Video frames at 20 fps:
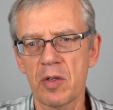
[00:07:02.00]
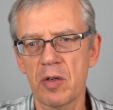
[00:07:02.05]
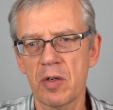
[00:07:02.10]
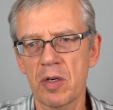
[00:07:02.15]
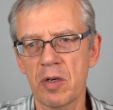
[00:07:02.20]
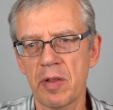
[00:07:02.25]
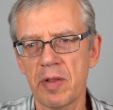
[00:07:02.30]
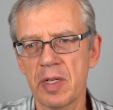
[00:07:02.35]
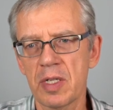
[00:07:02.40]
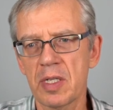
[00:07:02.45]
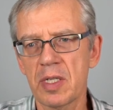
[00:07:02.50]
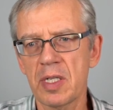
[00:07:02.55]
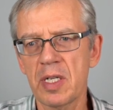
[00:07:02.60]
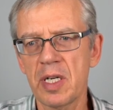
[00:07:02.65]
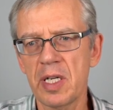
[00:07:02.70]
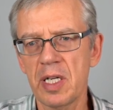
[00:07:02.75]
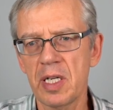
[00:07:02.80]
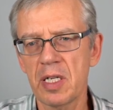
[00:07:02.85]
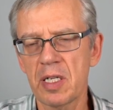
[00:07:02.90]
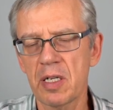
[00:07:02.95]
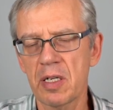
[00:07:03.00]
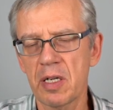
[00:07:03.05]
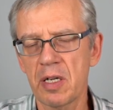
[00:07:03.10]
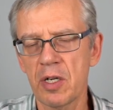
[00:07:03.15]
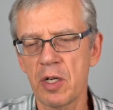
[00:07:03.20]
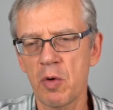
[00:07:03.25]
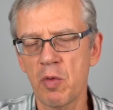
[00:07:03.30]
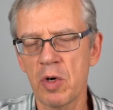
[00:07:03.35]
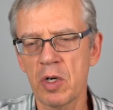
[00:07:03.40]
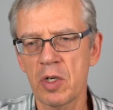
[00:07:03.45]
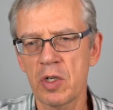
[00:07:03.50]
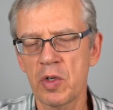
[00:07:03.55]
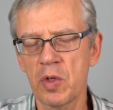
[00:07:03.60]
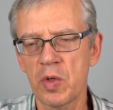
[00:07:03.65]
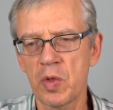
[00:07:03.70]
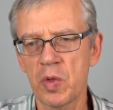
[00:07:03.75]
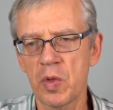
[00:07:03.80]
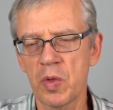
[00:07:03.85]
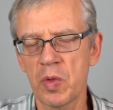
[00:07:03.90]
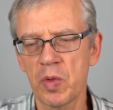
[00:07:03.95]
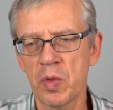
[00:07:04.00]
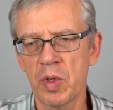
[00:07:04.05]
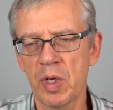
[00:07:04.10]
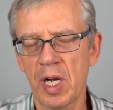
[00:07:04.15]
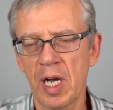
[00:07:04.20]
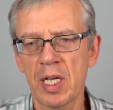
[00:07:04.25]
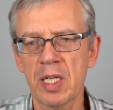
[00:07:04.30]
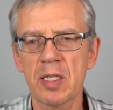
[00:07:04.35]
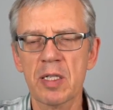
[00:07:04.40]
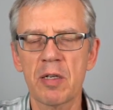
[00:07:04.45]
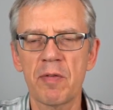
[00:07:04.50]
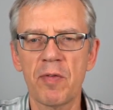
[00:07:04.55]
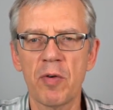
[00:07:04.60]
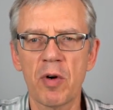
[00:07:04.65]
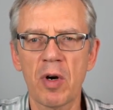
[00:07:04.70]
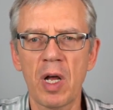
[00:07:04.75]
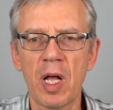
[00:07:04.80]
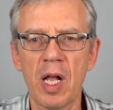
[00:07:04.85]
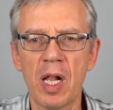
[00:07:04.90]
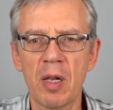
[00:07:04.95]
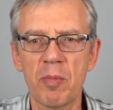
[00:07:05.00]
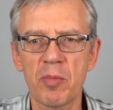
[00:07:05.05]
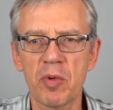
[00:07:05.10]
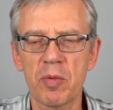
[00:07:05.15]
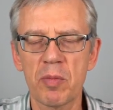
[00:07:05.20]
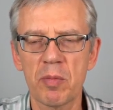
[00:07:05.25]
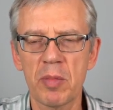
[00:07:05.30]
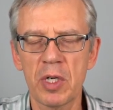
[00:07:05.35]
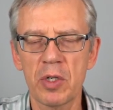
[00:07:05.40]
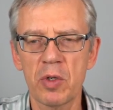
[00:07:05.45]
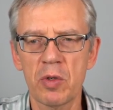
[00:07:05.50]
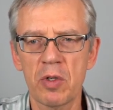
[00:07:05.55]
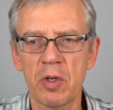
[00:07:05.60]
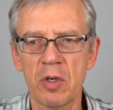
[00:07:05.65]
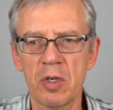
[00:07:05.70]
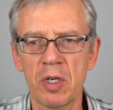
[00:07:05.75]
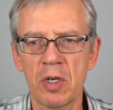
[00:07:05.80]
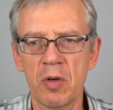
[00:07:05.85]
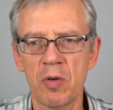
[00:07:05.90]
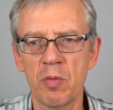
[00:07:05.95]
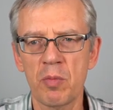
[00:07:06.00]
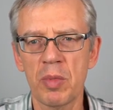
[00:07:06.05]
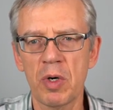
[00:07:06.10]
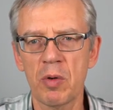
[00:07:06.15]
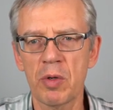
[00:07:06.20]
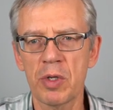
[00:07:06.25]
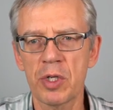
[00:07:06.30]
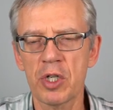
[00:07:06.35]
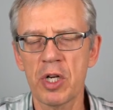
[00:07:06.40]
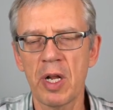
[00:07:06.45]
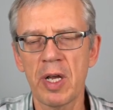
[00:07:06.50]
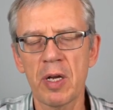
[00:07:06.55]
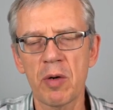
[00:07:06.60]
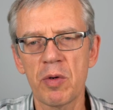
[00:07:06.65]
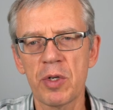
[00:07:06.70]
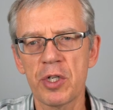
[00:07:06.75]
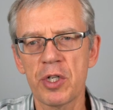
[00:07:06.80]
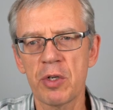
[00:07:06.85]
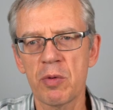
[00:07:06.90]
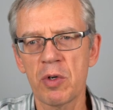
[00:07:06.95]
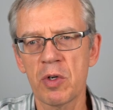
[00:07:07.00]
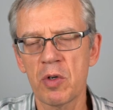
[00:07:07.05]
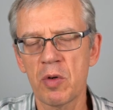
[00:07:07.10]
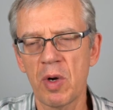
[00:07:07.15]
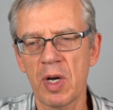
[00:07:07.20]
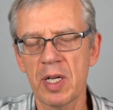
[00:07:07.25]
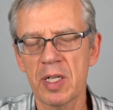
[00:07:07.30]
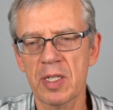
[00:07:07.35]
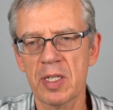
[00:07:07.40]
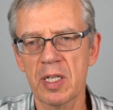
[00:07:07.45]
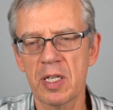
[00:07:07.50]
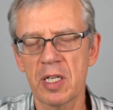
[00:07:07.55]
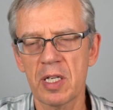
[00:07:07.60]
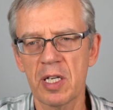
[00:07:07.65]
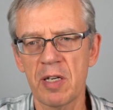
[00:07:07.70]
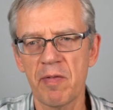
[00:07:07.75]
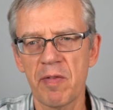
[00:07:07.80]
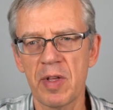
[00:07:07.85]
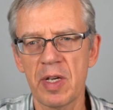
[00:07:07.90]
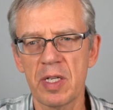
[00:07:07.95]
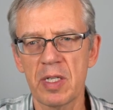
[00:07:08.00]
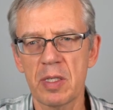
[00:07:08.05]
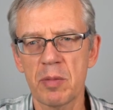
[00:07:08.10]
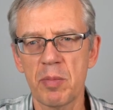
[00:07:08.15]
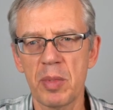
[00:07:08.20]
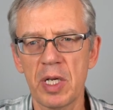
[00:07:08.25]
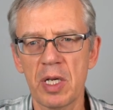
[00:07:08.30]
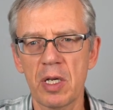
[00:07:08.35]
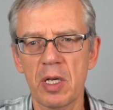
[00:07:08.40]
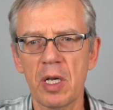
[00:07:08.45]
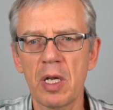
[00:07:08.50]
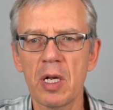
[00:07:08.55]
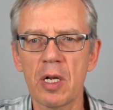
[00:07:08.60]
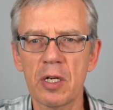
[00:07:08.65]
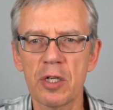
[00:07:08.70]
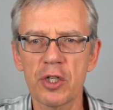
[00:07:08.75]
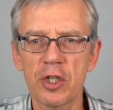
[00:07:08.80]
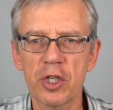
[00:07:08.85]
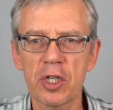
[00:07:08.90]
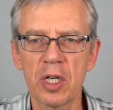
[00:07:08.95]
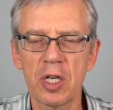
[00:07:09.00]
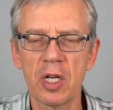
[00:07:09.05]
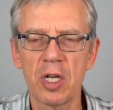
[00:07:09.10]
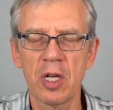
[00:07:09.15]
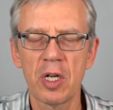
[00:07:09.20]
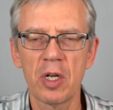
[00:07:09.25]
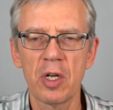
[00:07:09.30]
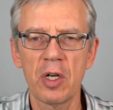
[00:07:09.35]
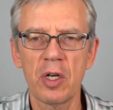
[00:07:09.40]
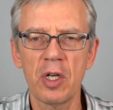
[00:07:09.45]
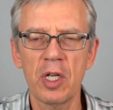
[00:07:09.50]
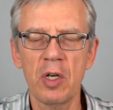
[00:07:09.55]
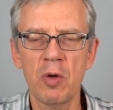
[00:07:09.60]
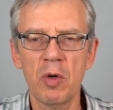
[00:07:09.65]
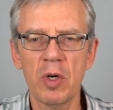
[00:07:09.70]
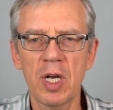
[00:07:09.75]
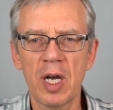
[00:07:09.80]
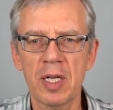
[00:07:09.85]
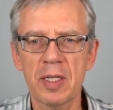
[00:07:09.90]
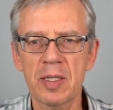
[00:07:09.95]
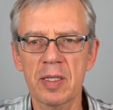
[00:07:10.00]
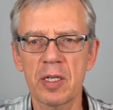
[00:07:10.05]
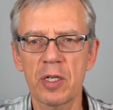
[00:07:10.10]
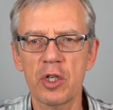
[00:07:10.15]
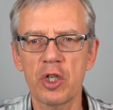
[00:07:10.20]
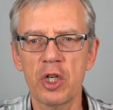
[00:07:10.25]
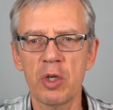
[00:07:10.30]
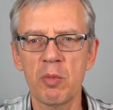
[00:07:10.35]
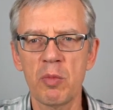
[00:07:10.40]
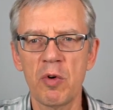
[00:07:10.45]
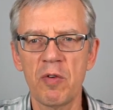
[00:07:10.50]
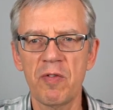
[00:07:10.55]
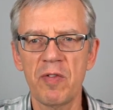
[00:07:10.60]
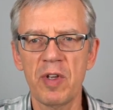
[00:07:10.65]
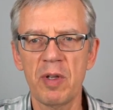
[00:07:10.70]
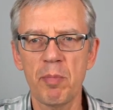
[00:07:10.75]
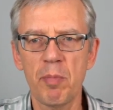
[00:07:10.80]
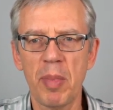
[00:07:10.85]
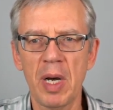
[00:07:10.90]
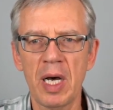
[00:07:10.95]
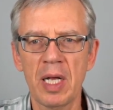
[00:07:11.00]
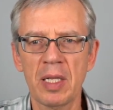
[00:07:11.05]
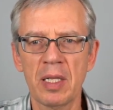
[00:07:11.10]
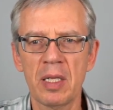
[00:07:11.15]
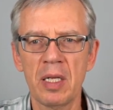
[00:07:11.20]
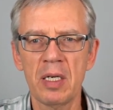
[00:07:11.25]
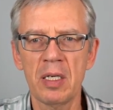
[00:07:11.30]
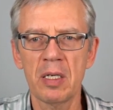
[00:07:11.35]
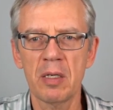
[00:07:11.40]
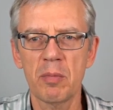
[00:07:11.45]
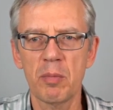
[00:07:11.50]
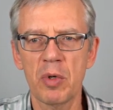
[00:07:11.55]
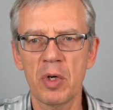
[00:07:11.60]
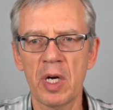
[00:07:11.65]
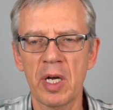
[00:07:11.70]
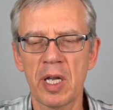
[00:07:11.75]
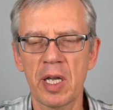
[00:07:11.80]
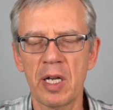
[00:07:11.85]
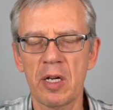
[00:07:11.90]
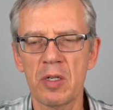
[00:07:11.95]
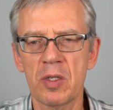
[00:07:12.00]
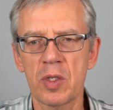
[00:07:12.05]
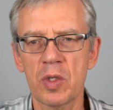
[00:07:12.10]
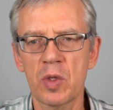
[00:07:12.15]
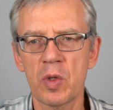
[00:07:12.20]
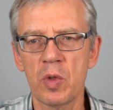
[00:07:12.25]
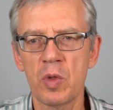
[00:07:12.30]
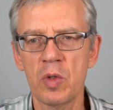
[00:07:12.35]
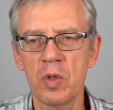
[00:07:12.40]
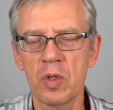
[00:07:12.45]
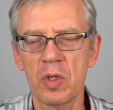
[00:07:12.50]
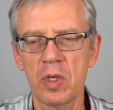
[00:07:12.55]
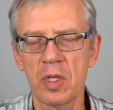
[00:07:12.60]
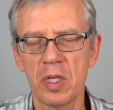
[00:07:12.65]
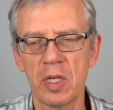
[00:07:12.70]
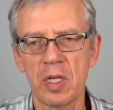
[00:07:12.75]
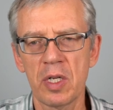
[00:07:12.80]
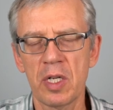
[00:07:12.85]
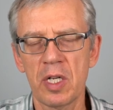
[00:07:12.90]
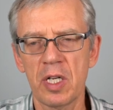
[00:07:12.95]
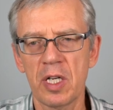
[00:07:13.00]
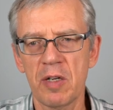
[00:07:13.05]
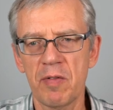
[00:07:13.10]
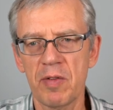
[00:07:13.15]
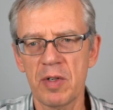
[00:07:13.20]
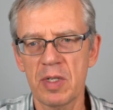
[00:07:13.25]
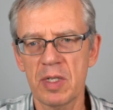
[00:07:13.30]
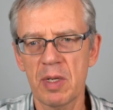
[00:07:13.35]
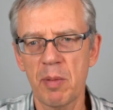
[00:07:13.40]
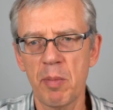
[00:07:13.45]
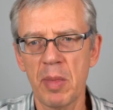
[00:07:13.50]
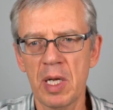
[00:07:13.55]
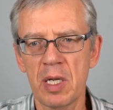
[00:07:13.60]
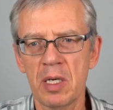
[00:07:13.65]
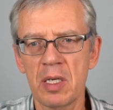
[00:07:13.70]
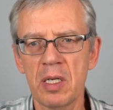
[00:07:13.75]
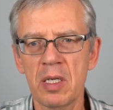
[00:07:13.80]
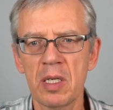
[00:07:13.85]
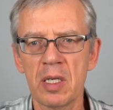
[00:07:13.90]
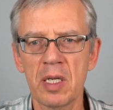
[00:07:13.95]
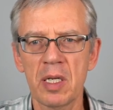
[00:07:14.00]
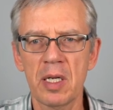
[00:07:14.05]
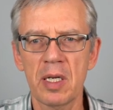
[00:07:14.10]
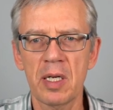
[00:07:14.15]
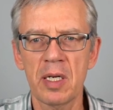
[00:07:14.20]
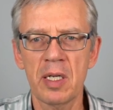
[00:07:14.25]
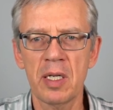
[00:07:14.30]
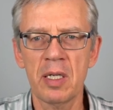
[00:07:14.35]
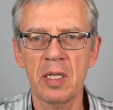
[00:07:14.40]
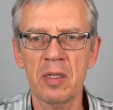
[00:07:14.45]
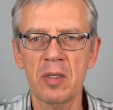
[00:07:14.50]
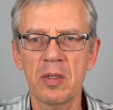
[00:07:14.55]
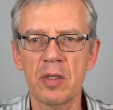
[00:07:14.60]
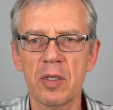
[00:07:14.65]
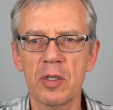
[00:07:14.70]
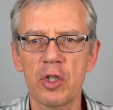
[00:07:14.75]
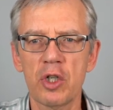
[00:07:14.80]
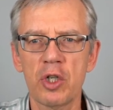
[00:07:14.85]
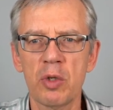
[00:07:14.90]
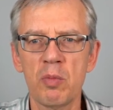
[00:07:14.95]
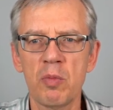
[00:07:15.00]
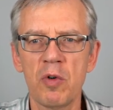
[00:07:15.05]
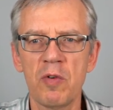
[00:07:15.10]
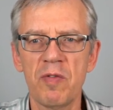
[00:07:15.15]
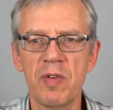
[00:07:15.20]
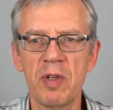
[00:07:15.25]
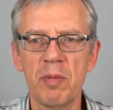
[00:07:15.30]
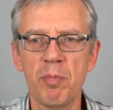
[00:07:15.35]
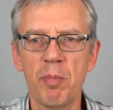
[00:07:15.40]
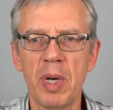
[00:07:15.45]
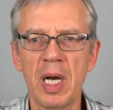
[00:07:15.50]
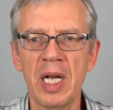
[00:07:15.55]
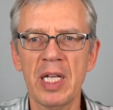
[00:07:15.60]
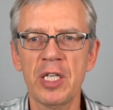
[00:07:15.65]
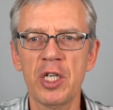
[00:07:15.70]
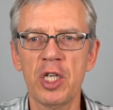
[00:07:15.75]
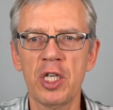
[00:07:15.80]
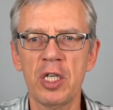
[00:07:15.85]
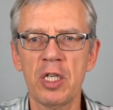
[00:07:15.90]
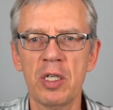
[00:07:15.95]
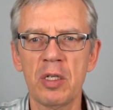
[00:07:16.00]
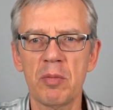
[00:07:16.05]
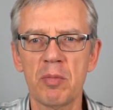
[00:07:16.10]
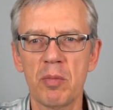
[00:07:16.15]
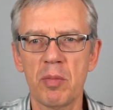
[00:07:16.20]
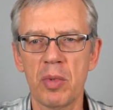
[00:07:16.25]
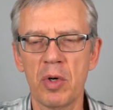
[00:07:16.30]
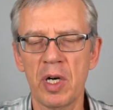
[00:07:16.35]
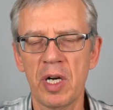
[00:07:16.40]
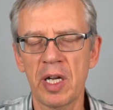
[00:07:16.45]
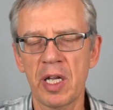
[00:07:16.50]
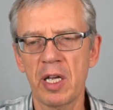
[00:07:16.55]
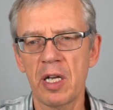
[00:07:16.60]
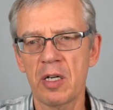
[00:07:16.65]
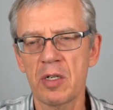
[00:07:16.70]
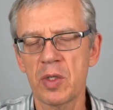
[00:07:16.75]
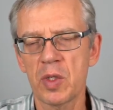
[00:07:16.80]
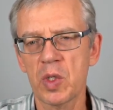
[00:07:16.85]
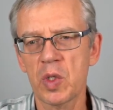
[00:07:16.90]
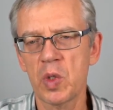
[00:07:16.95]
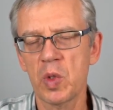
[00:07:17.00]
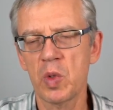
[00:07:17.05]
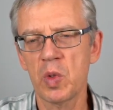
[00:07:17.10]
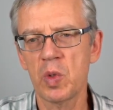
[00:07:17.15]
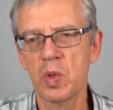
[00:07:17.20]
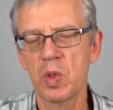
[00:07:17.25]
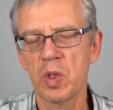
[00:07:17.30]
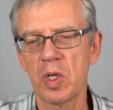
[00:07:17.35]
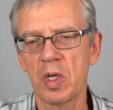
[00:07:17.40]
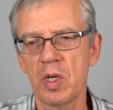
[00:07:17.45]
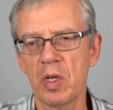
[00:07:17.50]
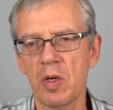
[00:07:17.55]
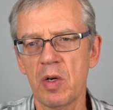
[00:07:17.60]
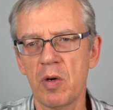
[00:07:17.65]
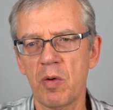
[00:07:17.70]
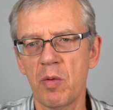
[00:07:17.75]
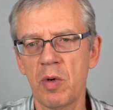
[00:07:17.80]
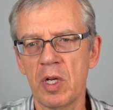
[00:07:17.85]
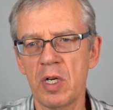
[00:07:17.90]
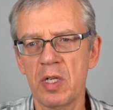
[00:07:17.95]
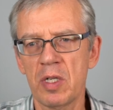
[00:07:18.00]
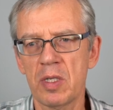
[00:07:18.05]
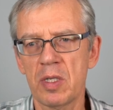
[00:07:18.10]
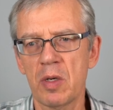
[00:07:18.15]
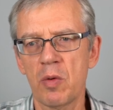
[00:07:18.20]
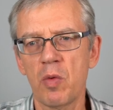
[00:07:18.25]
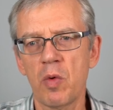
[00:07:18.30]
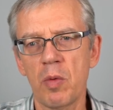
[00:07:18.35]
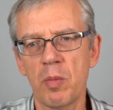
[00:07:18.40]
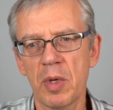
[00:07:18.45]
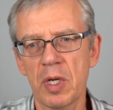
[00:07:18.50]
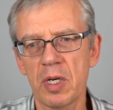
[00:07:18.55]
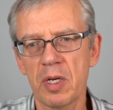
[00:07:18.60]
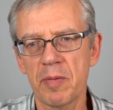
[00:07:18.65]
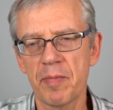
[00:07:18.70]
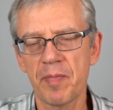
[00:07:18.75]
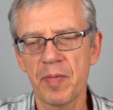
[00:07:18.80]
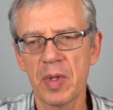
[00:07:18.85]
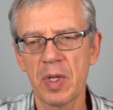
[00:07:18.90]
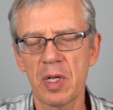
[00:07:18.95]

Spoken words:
or on the street, and you want to ask for help, but you don't know Polish language, you want to ask if they speak English, you would ask, czy mówi pan po angielsku, if it's a man, and czy mówi pani po angielsku, when it's a woman.